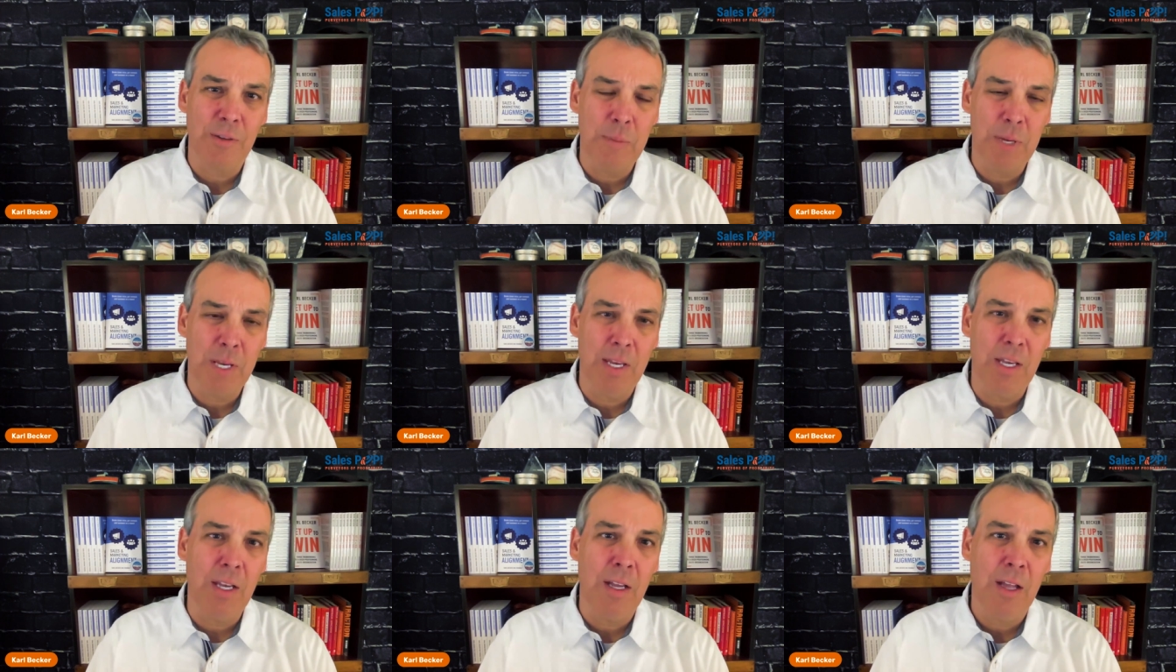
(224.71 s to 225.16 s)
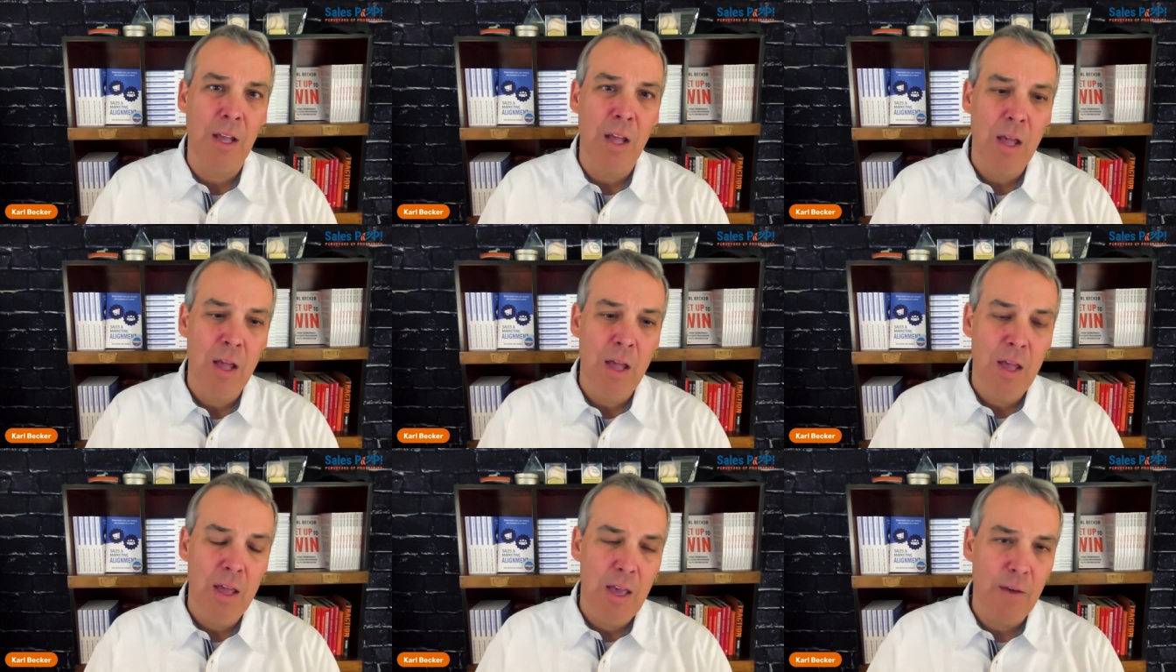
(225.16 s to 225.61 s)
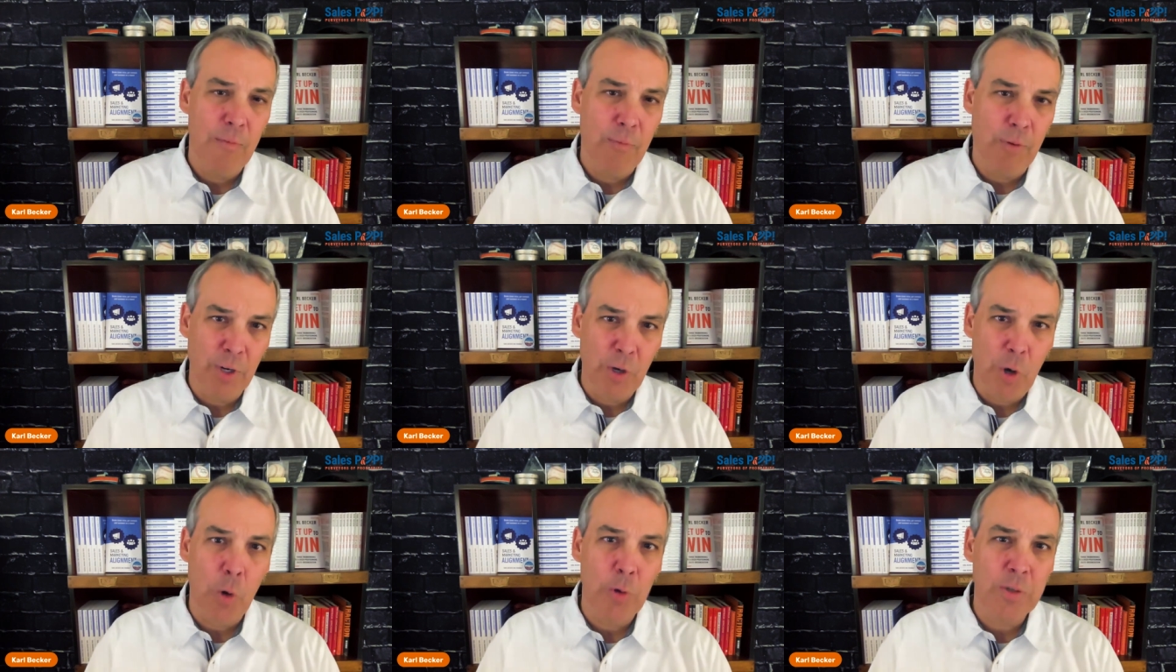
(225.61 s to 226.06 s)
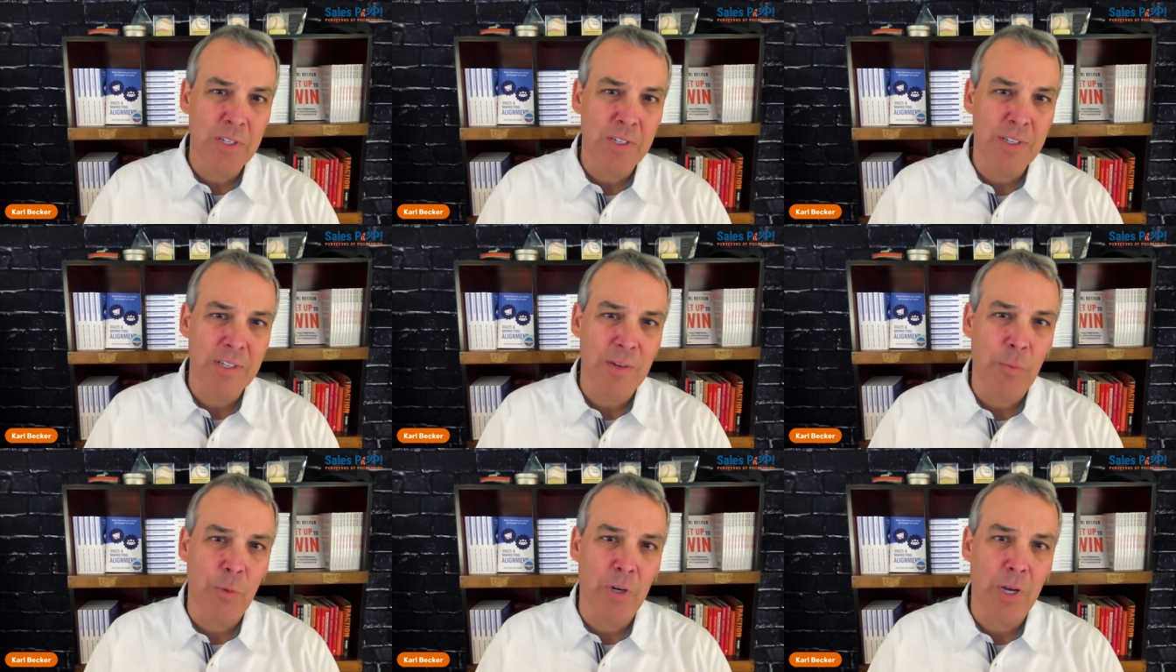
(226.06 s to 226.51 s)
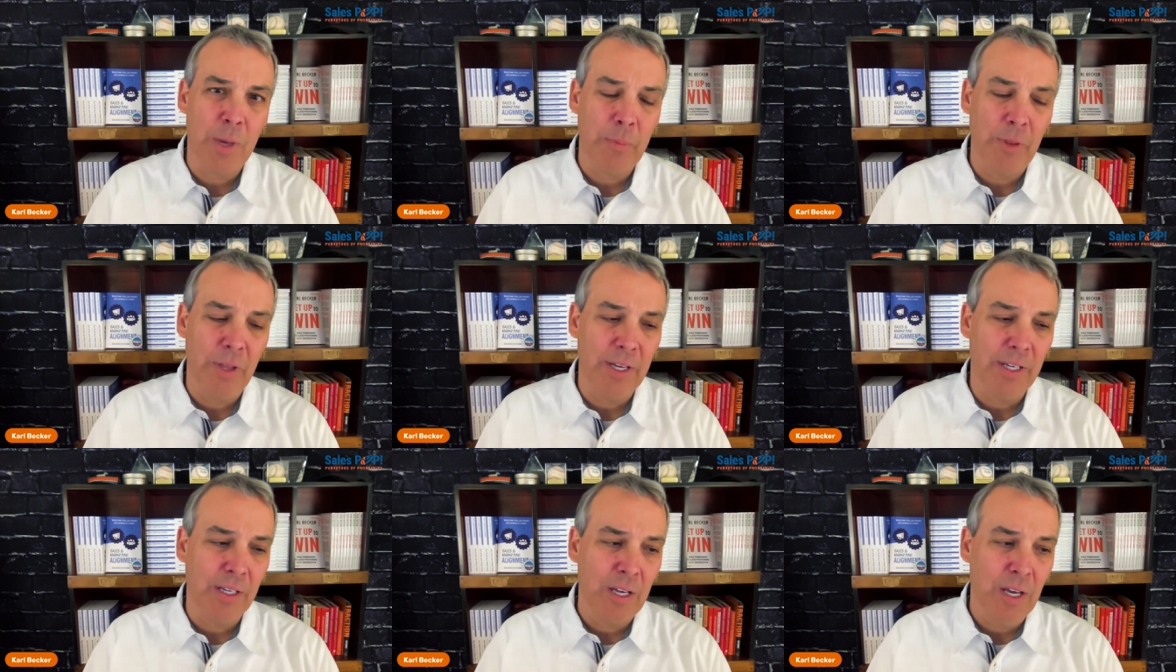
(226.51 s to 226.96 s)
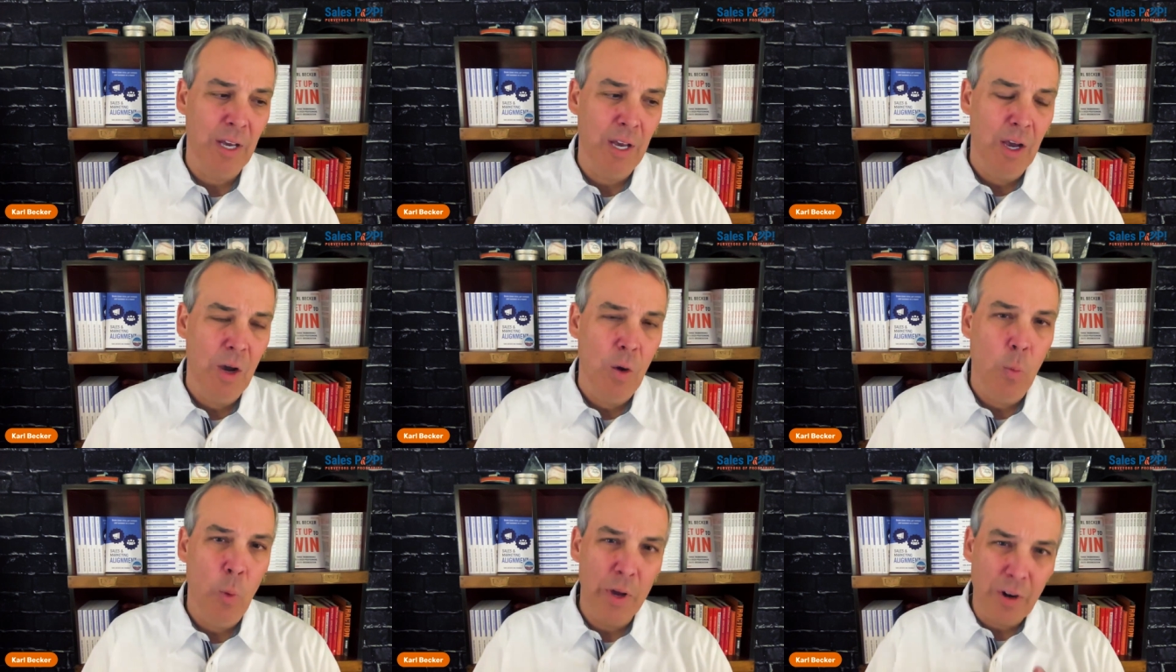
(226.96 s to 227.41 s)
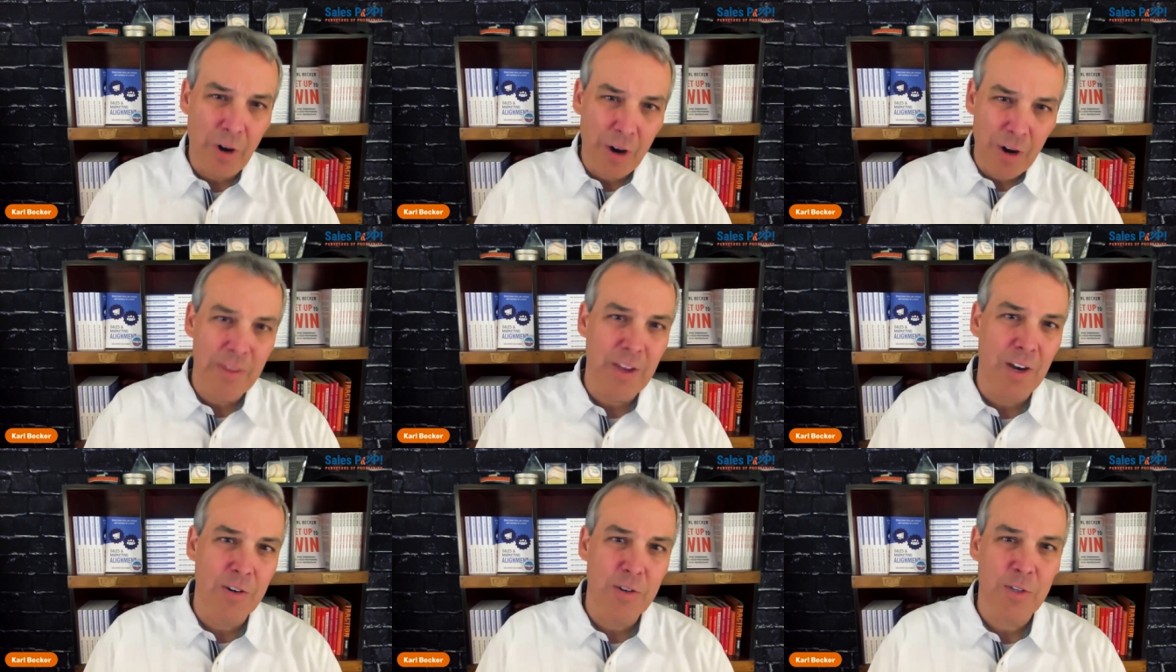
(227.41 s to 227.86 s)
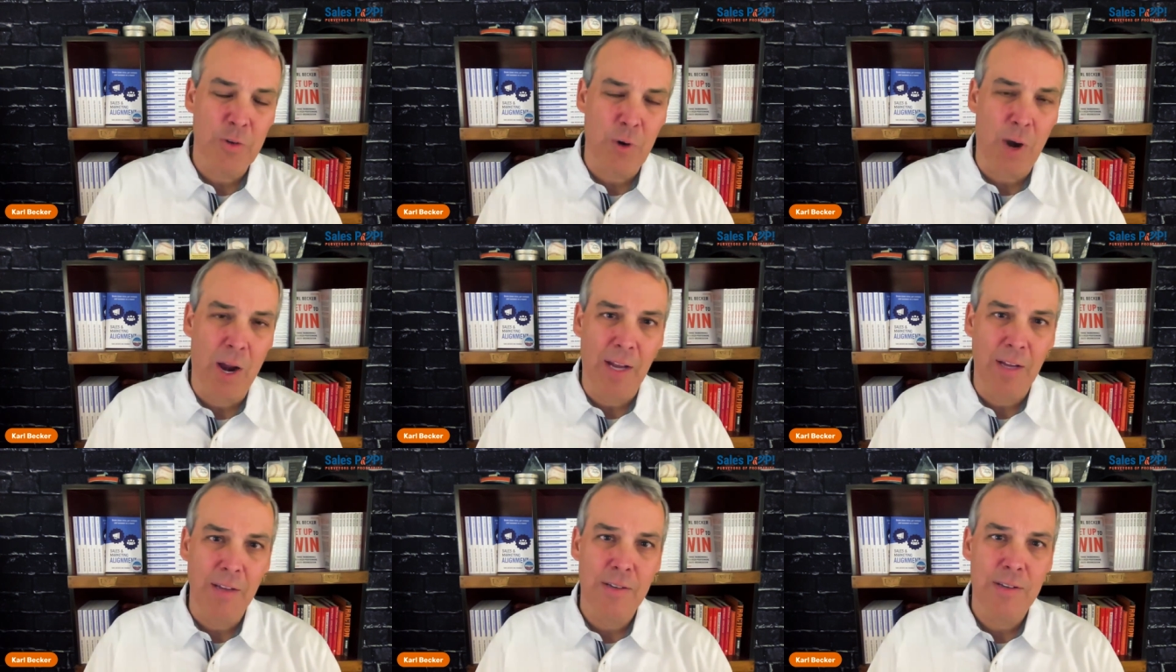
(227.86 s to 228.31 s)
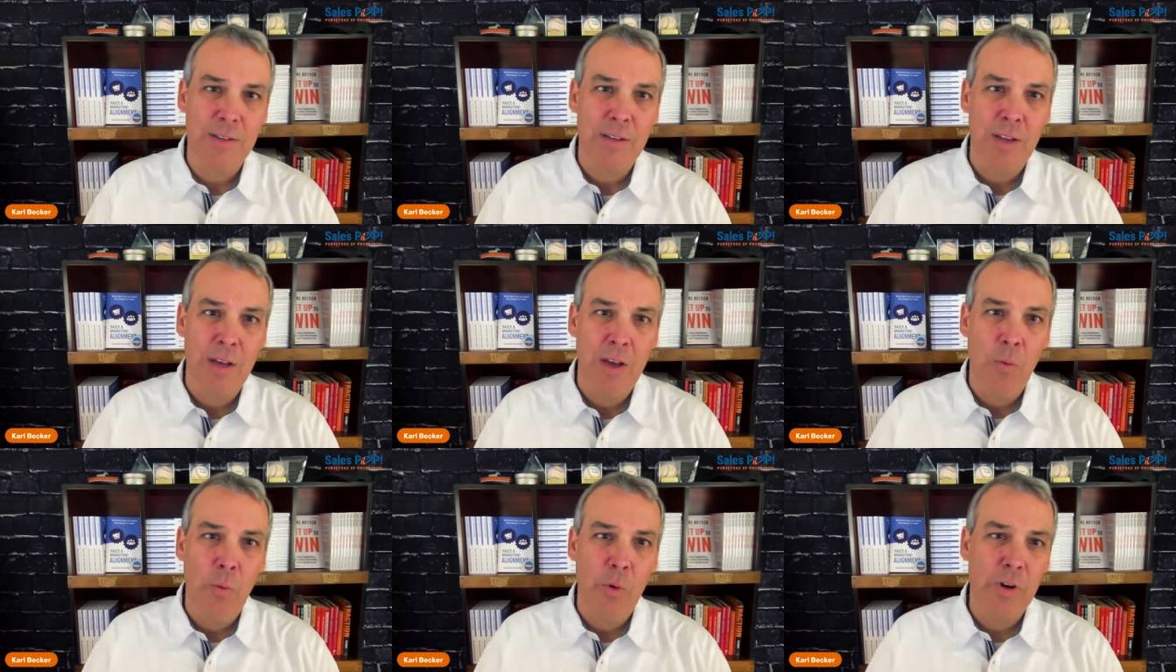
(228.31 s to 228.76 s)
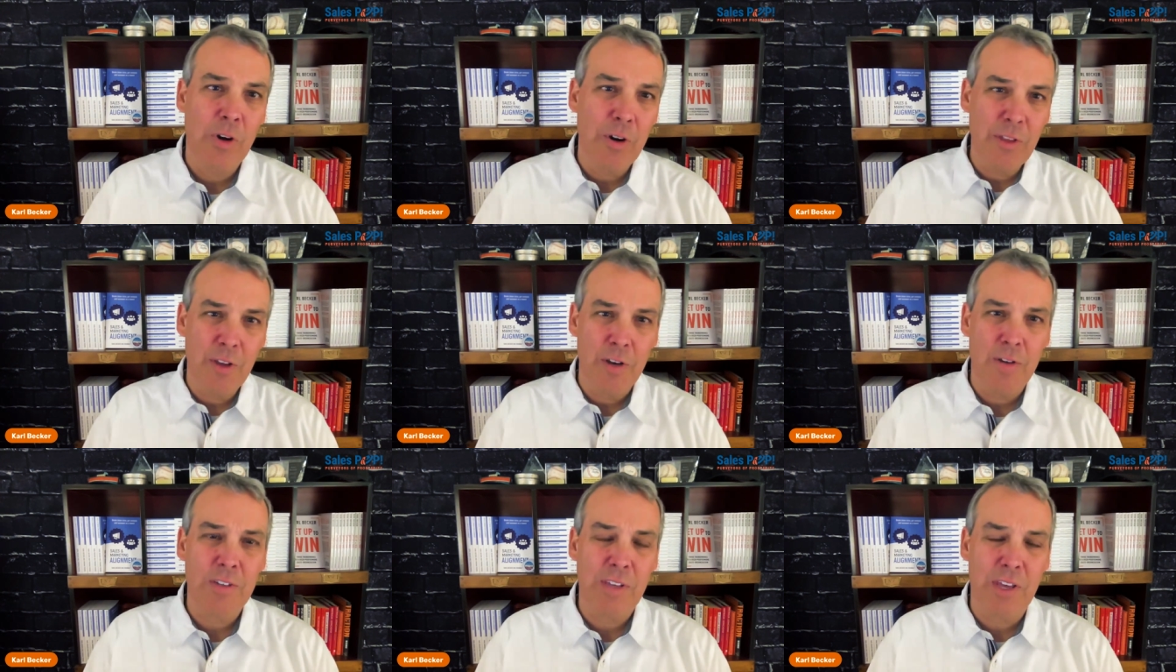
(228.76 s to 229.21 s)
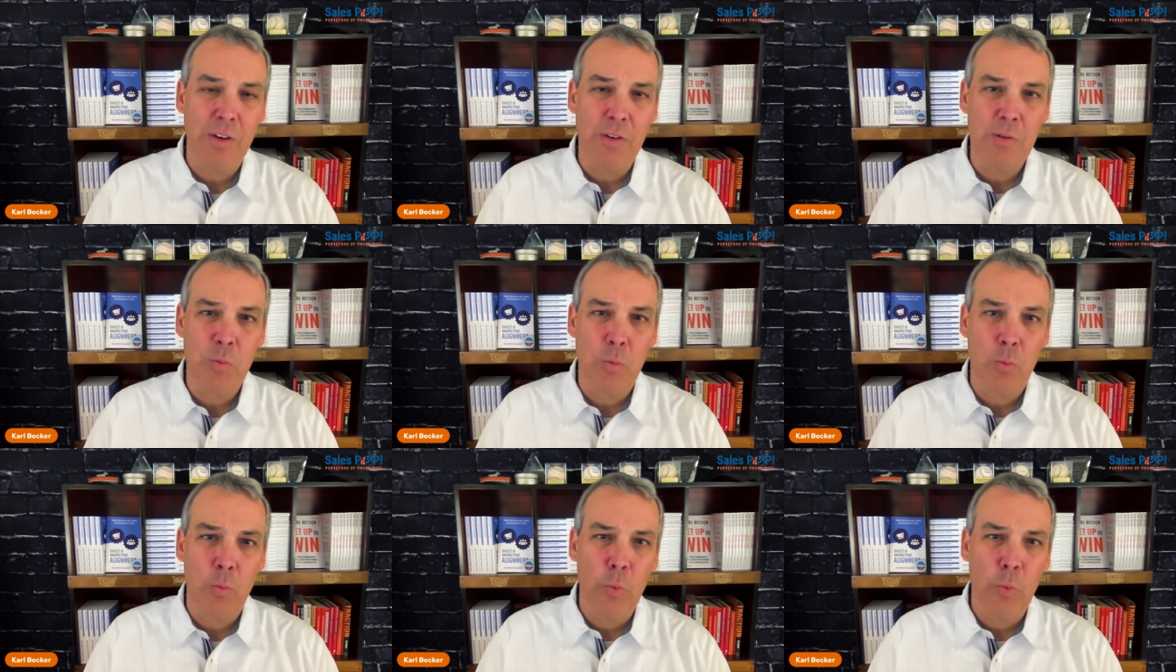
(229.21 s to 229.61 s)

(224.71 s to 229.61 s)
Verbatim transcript: To yep. me, if we're coaching someone up, like what are their strengths? What are their skills?